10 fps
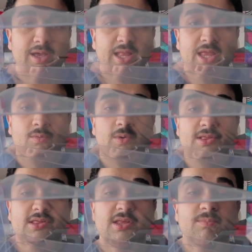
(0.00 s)
and then
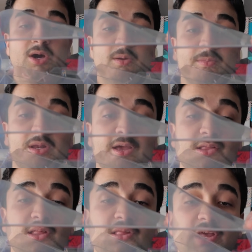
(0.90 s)
once the bottom
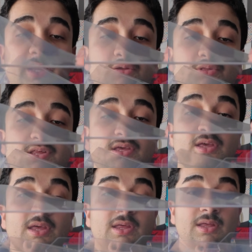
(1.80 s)
clicks inside, you'll see
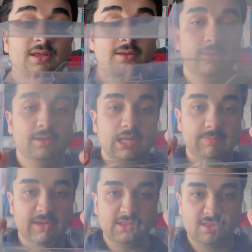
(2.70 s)
it
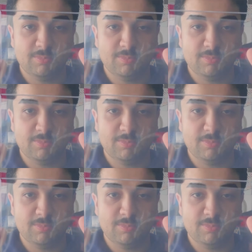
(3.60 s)
makes this